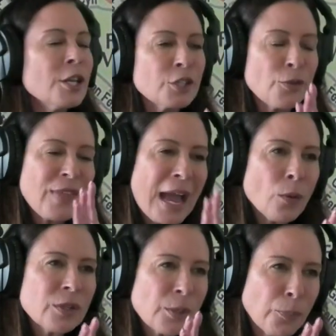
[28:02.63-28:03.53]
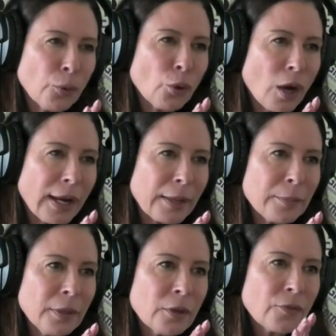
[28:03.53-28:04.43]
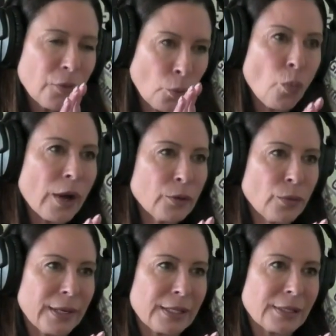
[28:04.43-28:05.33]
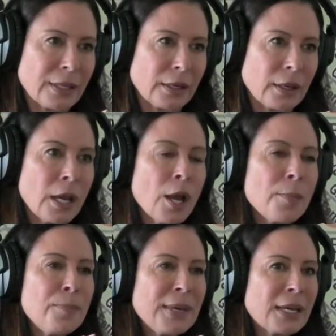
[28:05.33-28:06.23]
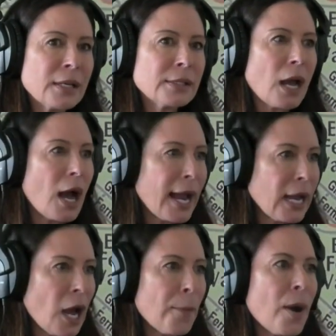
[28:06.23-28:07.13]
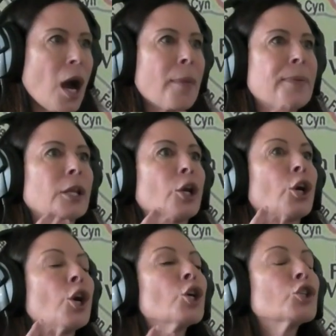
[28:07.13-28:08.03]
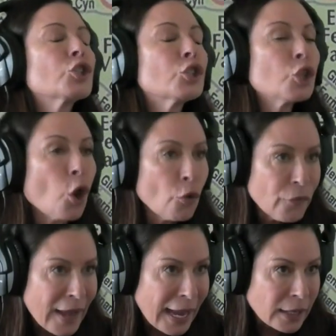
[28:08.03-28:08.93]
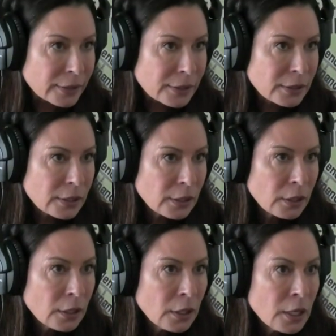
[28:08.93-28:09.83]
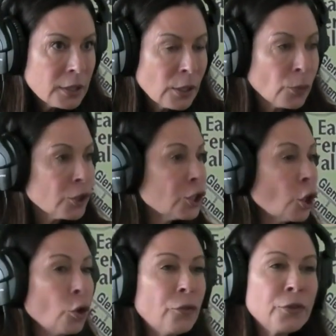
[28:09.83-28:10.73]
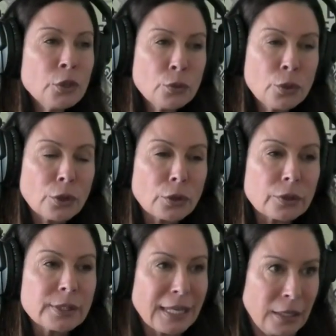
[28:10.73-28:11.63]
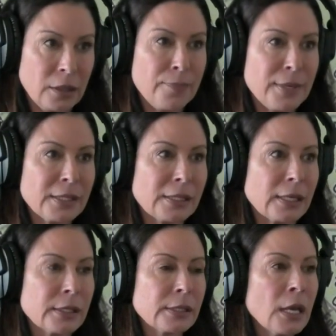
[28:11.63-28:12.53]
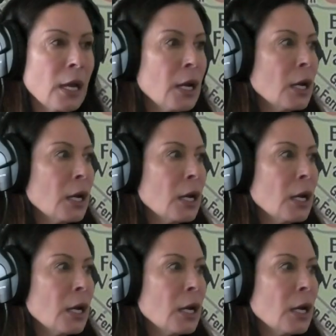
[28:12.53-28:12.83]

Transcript: So that was a prime for one reason, because I got popular so fast. Yeah. There were so few girls in the business.